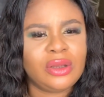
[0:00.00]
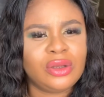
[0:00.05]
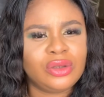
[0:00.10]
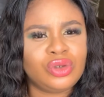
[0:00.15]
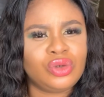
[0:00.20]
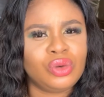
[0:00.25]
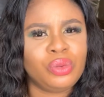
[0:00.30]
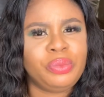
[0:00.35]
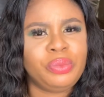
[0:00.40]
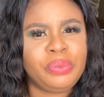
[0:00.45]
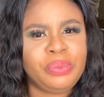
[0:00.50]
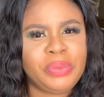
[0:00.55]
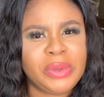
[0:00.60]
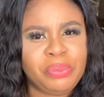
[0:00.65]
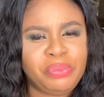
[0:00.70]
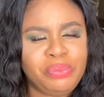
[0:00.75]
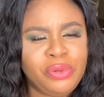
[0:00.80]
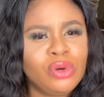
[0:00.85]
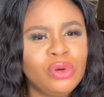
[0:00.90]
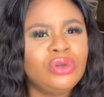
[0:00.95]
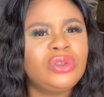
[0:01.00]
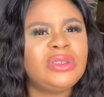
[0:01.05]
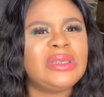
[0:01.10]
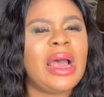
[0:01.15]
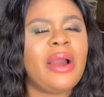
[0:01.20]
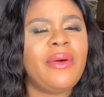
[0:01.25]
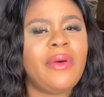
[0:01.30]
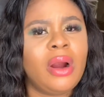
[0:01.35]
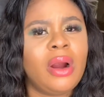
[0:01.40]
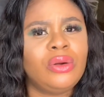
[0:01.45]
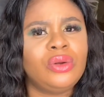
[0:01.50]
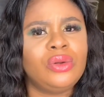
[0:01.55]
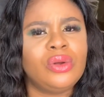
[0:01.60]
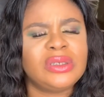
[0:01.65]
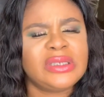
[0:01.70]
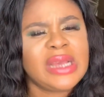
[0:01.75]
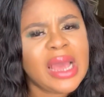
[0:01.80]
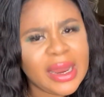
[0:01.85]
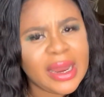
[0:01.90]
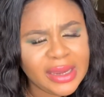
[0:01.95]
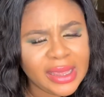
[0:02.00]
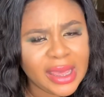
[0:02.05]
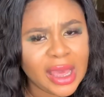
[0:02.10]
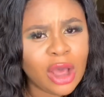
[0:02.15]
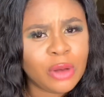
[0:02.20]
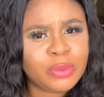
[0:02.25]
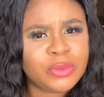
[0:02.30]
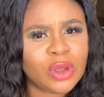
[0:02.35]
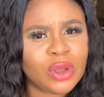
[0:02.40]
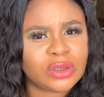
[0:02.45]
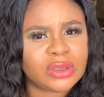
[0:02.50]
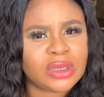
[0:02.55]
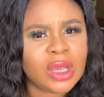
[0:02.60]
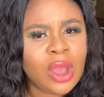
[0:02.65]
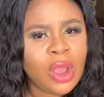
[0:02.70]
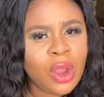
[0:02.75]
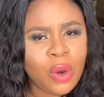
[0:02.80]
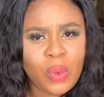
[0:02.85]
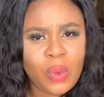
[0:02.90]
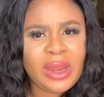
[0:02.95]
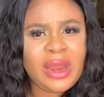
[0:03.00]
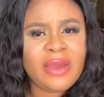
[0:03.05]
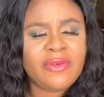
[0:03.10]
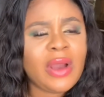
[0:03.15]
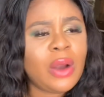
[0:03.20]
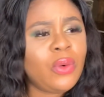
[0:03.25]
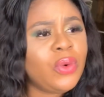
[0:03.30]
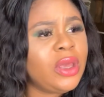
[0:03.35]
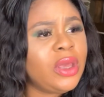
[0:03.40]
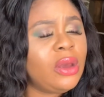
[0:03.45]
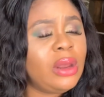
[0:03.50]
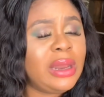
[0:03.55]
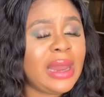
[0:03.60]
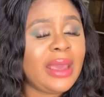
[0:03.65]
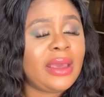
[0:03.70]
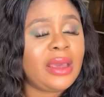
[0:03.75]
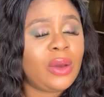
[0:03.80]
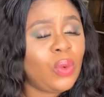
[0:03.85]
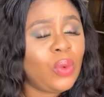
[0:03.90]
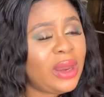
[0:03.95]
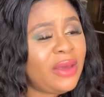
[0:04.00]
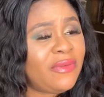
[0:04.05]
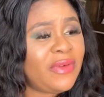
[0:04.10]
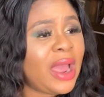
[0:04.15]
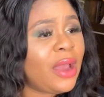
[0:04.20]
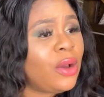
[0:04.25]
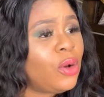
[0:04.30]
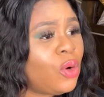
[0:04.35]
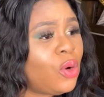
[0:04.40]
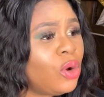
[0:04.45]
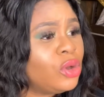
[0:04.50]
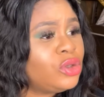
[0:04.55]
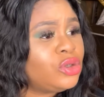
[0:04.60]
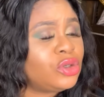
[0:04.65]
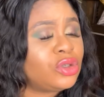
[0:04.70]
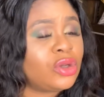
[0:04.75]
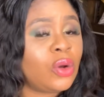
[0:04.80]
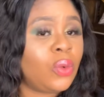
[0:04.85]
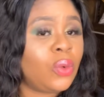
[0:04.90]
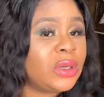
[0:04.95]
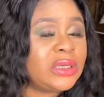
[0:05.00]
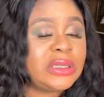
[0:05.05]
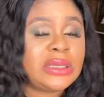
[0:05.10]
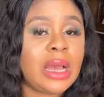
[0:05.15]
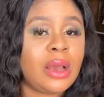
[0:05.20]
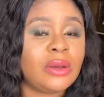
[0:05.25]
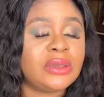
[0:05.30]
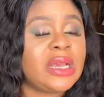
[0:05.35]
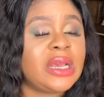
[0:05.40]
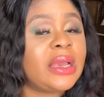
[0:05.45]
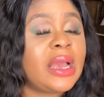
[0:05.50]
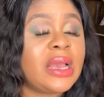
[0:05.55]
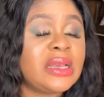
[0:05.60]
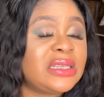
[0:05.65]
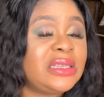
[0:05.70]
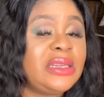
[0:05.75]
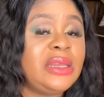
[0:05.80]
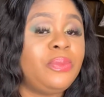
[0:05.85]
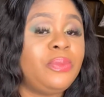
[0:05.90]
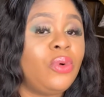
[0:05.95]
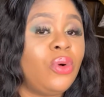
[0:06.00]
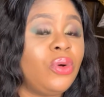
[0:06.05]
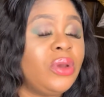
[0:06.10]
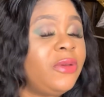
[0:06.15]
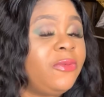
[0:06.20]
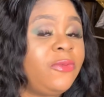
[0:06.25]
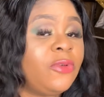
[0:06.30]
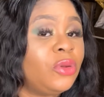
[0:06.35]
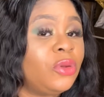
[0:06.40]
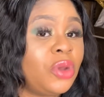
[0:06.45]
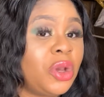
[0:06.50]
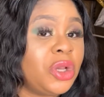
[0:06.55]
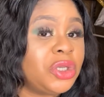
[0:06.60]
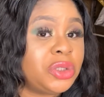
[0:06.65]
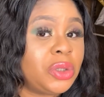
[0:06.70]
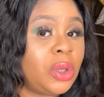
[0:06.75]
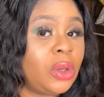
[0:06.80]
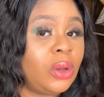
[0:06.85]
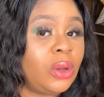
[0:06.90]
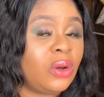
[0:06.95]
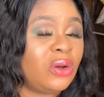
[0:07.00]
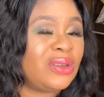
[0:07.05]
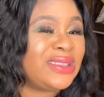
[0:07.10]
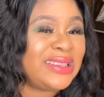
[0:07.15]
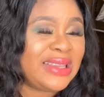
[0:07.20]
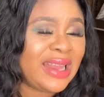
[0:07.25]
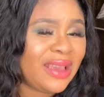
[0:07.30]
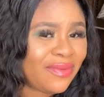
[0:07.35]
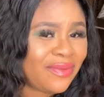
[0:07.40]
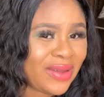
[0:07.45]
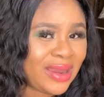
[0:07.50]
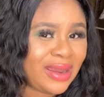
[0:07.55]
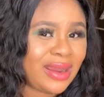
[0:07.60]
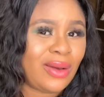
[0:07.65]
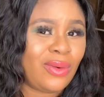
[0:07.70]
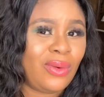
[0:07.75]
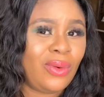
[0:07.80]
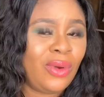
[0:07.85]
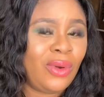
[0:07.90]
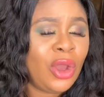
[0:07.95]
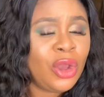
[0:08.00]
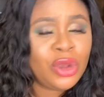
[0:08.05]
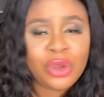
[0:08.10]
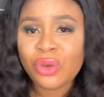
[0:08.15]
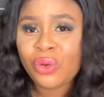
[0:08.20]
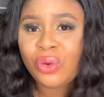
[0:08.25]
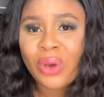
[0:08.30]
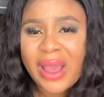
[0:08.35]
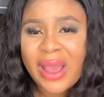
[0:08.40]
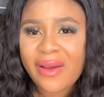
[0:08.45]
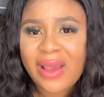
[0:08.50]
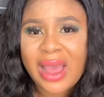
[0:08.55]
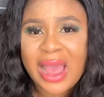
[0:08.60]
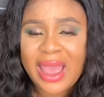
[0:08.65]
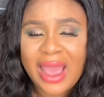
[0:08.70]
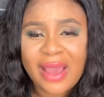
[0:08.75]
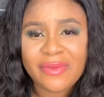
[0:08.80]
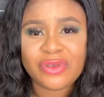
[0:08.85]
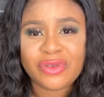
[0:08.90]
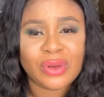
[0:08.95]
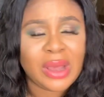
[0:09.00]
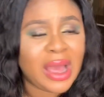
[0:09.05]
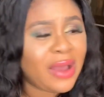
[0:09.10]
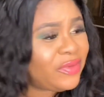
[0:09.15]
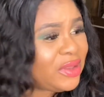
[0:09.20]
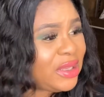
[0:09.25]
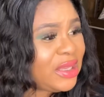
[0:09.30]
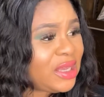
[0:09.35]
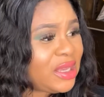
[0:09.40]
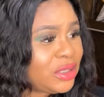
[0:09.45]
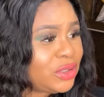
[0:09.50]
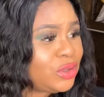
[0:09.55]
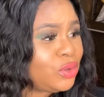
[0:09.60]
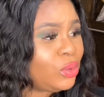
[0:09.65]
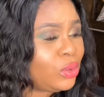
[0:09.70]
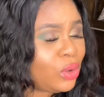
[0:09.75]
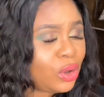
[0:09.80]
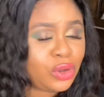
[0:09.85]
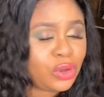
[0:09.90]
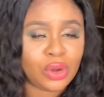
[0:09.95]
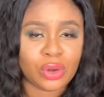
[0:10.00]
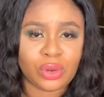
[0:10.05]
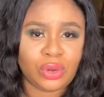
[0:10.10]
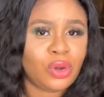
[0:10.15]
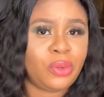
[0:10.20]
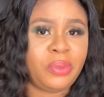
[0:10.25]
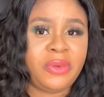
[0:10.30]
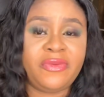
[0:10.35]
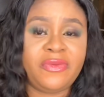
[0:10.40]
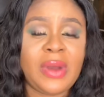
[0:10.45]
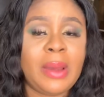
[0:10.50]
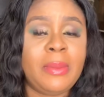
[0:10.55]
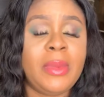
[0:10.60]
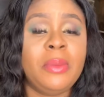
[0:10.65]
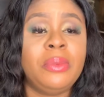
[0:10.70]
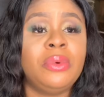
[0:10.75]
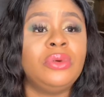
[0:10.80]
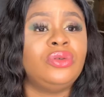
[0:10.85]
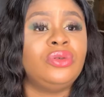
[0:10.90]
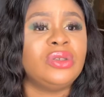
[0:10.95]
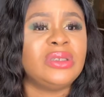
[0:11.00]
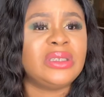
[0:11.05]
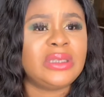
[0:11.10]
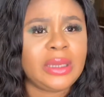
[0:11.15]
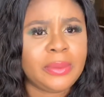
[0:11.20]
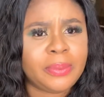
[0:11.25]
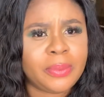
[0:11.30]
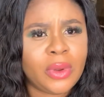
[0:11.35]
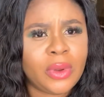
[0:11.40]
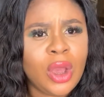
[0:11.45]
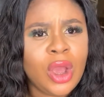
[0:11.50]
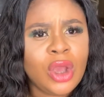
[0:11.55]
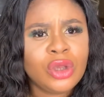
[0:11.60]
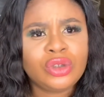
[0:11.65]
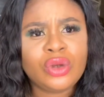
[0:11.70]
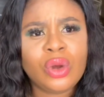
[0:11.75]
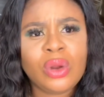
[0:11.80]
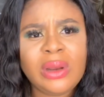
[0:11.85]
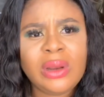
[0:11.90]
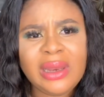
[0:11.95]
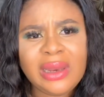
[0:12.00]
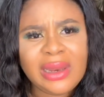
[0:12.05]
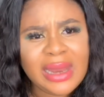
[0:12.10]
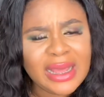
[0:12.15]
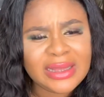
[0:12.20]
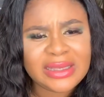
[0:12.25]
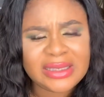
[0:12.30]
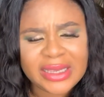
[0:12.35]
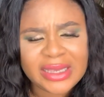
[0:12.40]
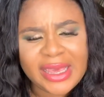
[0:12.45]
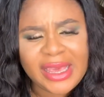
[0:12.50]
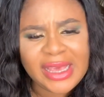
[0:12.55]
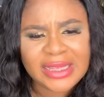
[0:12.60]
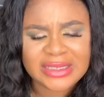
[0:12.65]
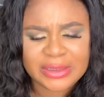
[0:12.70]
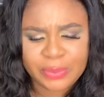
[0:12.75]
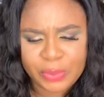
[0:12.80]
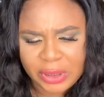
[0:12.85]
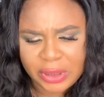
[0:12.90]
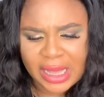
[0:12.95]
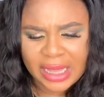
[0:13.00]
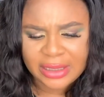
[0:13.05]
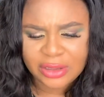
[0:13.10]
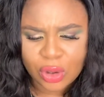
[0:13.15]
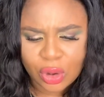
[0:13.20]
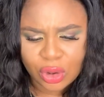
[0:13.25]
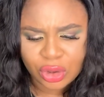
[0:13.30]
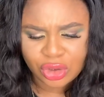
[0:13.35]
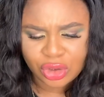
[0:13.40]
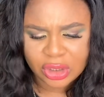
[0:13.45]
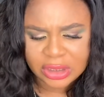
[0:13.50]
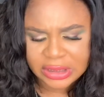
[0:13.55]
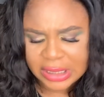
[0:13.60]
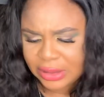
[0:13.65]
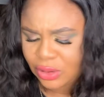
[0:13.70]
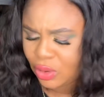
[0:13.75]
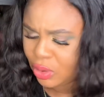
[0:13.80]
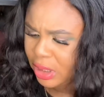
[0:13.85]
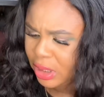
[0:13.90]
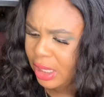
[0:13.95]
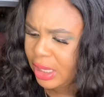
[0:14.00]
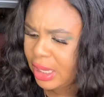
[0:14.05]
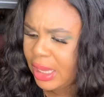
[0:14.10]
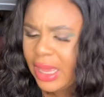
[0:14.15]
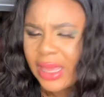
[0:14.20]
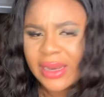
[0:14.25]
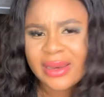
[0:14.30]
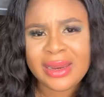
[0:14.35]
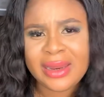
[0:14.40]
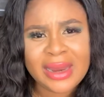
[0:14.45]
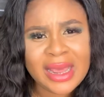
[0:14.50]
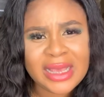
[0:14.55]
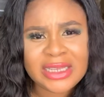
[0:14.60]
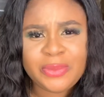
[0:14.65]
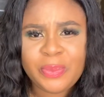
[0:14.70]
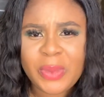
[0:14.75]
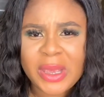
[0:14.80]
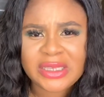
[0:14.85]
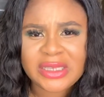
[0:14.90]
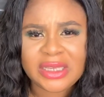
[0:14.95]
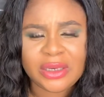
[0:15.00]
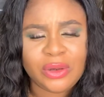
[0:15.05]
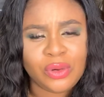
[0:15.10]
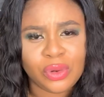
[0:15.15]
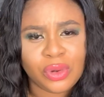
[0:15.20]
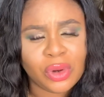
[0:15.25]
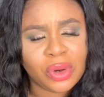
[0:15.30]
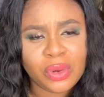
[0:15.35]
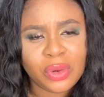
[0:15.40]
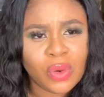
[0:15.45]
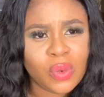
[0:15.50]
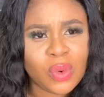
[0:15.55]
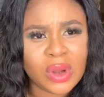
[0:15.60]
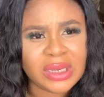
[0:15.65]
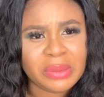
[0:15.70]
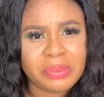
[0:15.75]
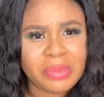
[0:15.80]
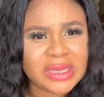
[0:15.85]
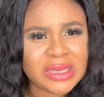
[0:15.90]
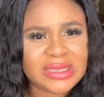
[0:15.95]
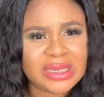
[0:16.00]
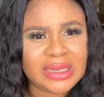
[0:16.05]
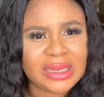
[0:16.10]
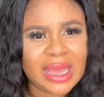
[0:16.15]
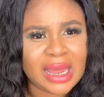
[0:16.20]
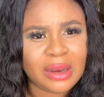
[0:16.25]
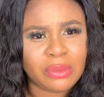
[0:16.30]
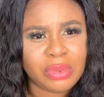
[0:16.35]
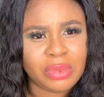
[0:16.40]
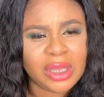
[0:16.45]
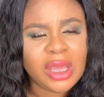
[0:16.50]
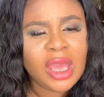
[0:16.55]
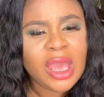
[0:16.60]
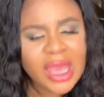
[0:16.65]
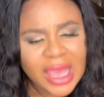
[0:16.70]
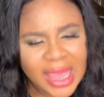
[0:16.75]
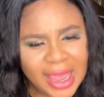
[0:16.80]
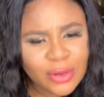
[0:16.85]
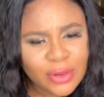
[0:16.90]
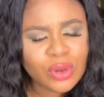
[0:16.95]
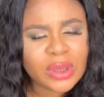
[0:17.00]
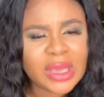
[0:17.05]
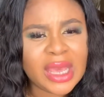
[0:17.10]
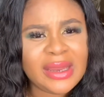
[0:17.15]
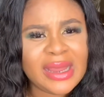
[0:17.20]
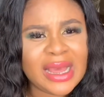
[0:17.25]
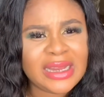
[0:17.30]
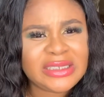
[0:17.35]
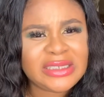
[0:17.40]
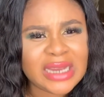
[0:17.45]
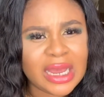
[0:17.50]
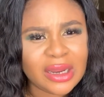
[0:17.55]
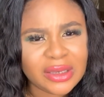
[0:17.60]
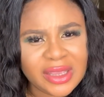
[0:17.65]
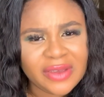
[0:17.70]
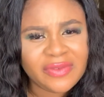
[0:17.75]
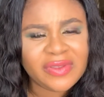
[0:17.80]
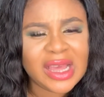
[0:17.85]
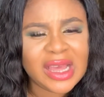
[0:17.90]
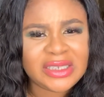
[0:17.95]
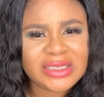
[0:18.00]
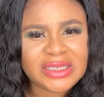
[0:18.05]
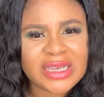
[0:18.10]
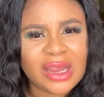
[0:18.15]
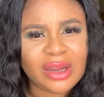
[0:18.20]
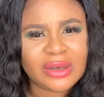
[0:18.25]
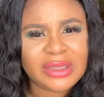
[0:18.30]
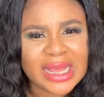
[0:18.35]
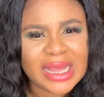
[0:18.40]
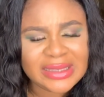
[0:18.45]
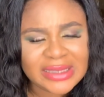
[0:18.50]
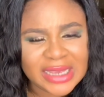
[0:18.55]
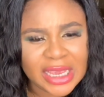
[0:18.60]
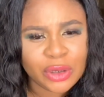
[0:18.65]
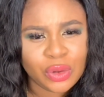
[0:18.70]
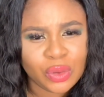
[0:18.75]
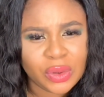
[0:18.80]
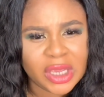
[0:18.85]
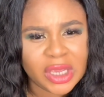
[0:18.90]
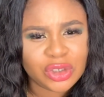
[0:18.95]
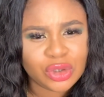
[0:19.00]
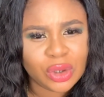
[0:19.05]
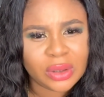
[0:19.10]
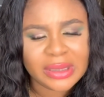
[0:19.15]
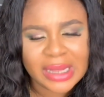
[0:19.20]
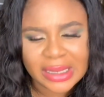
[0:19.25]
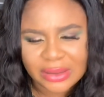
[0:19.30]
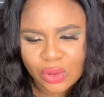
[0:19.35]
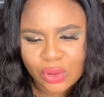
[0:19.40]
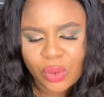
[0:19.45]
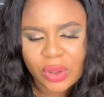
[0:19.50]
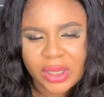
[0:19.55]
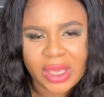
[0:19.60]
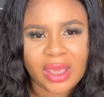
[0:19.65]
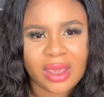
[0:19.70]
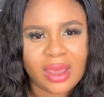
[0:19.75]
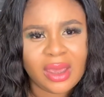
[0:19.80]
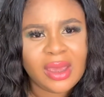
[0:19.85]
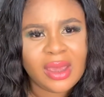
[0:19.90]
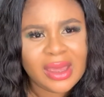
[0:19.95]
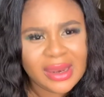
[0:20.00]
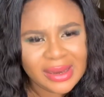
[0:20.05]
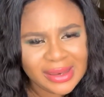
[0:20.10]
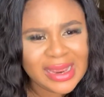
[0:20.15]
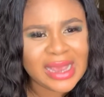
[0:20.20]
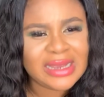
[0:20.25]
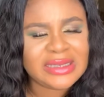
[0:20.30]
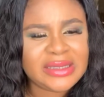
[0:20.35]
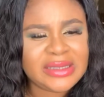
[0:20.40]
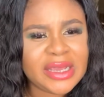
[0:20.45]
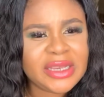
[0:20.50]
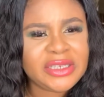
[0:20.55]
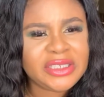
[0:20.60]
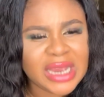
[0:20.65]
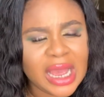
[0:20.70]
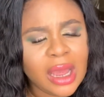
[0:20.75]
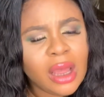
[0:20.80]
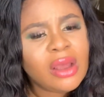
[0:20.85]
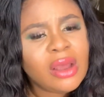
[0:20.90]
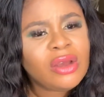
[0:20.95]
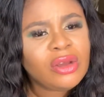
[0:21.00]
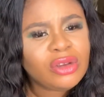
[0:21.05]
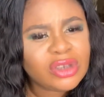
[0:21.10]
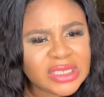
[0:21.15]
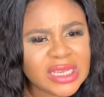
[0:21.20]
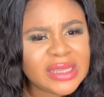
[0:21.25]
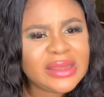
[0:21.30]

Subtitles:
to be built around us, and it helped us. Whenever I go to someone's house, I can't sleep if your door is not locked. Never. Now I have to have the keys to lock your door before I'm able to sleep. So let kids be that conscious that, okay, the next person, you don't know what the person can be. Educate that child, give that child that education that, okay, there's danger. Sit